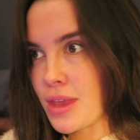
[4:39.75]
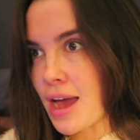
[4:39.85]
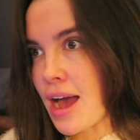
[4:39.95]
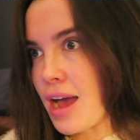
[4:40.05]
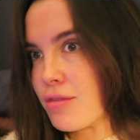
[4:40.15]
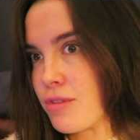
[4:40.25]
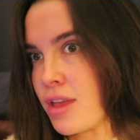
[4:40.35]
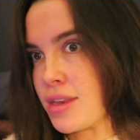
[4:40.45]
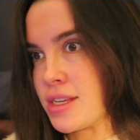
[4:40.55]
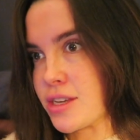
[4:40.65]
I
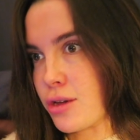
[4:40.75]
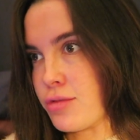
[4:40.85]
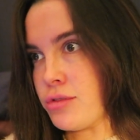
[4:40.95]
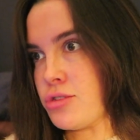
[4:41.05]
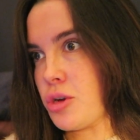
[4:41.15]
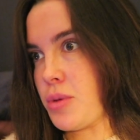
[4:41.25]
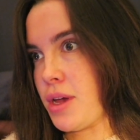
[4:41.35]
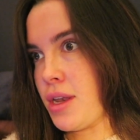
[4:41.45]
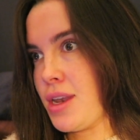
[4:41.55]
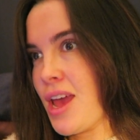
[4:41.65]
really need to go food
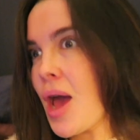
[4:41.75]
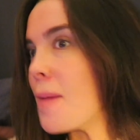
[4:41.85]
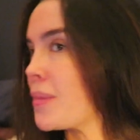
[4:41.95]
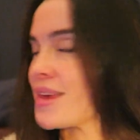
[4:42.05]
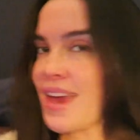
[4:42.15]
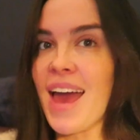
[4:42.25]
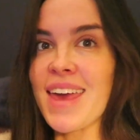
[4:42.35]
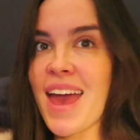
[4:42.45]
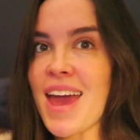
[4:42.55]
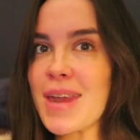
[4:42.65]
shopping, but yet
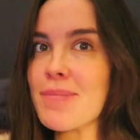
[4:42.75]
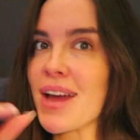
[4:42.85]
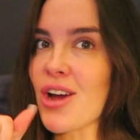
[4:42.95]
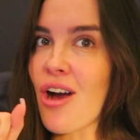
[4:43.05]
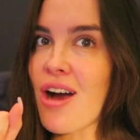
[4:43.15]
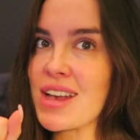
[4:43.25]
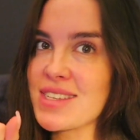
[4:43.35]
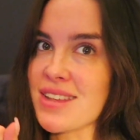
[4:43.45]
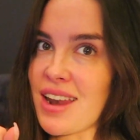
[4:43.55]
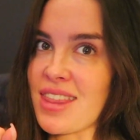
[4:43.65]
again my car is
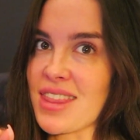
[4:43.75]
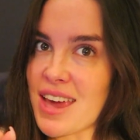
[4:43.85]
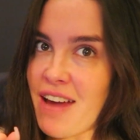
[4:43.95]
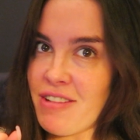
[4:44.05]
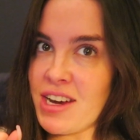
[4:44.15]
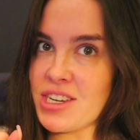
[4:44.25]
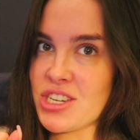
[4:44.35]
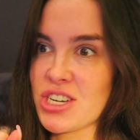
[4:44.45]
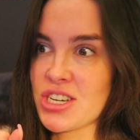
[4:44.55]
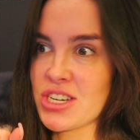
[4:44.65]
still in the
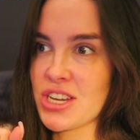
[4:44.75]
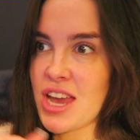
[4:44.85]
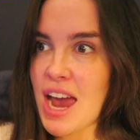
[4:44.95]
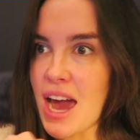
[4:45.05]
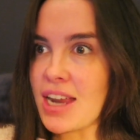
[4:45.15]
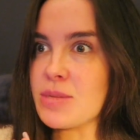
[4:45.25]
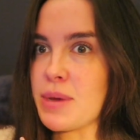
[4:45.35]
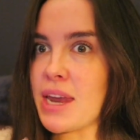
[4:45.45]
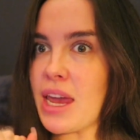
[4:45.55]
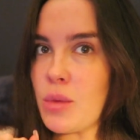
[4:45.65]
garage and it's
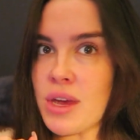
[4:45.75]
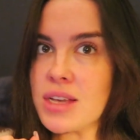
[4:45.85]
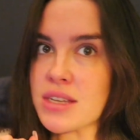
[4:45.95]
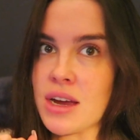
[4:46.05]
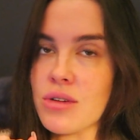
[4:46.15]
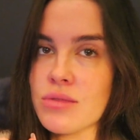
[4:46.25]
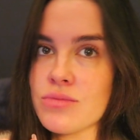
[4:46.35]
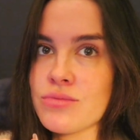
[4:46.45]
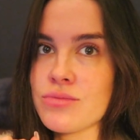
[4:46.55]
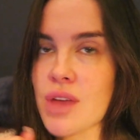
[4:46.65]
been 8 weeks now,
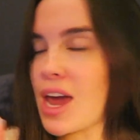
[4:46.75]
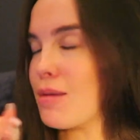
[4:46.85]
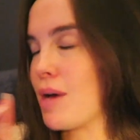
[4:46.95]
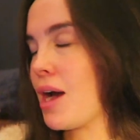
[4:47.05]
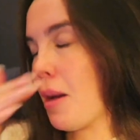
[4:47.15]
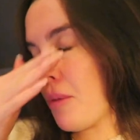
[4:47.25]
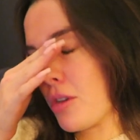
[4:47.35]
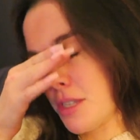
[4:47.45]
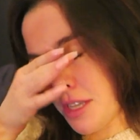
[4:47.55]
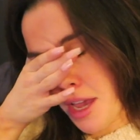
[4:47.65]
and I'm
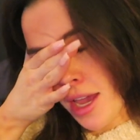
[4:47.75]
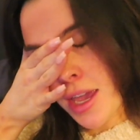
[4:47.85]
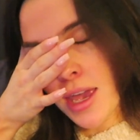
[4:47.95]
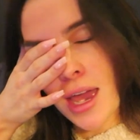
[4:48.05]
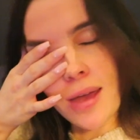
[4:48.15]
honestly